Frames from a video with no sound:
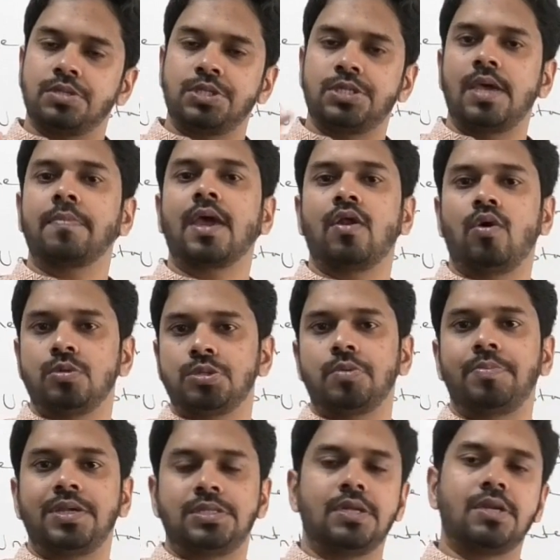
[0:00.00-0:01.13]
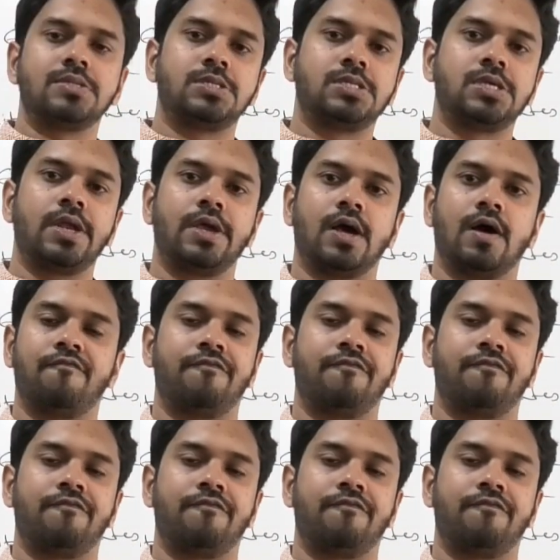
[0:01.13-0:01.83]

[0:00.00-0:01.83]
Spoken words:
same can also be seen in Syria,